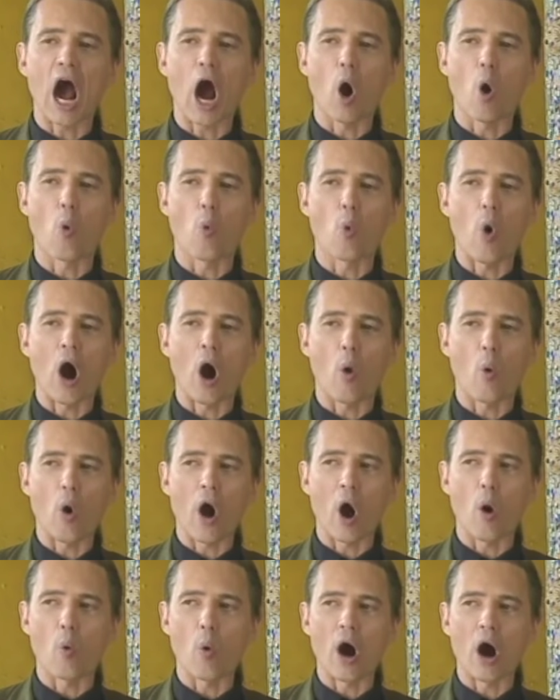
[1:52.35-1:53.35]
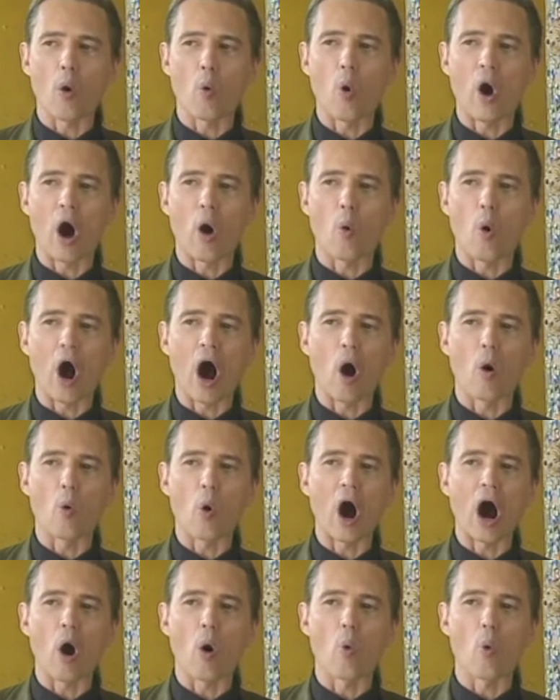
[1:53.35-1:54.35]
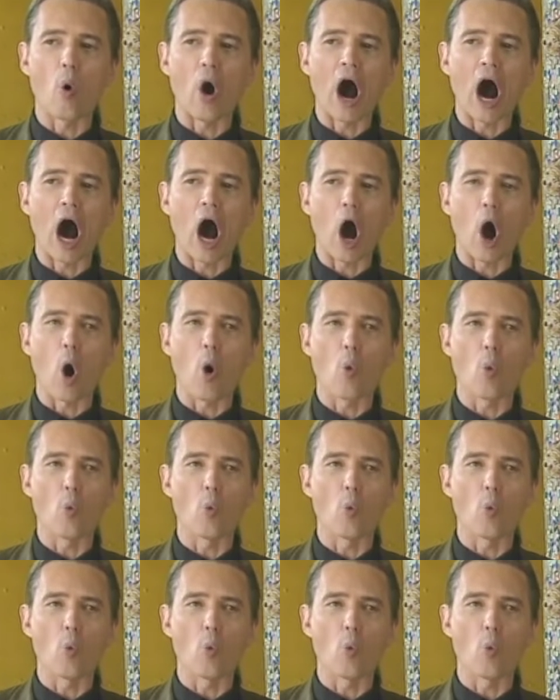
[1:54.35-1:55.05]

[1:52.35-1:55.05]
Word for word: Ow, wow, wow, wow, wow, wow, wow, wow.